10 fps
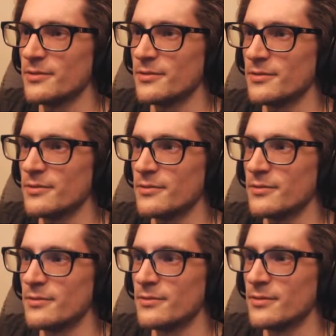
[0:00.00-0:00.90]

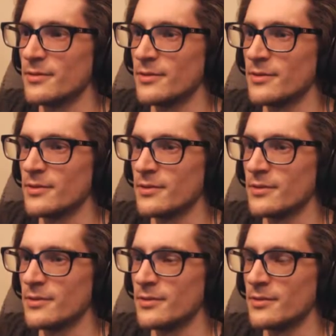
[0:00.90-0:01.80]
Nobody speaks.